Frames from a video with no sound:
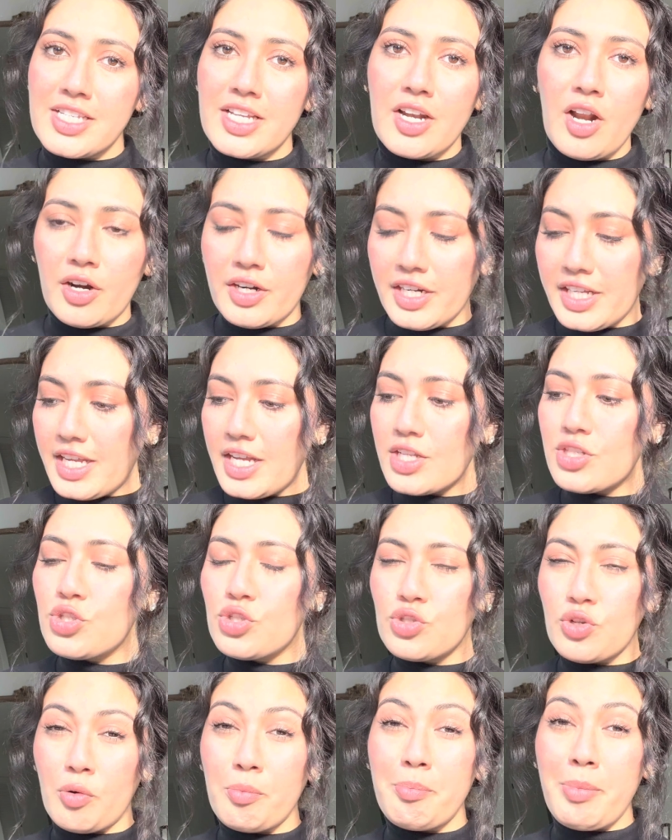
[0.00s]
It already gets
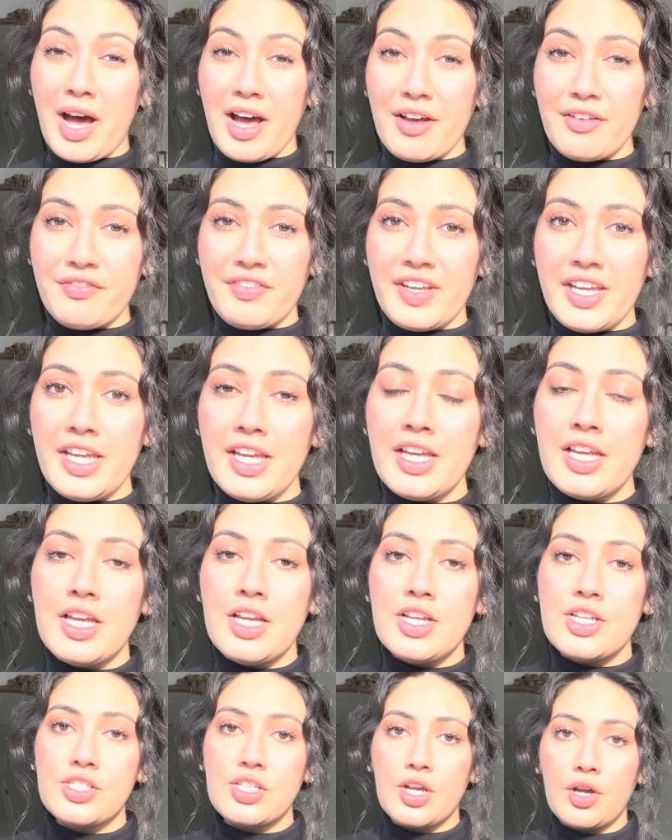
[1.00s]
so puffy.
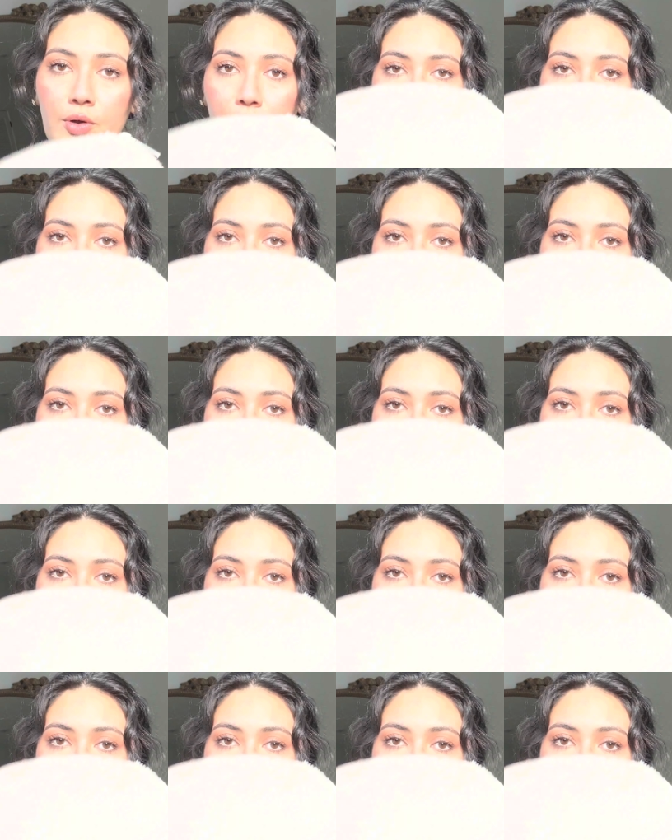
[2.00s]
So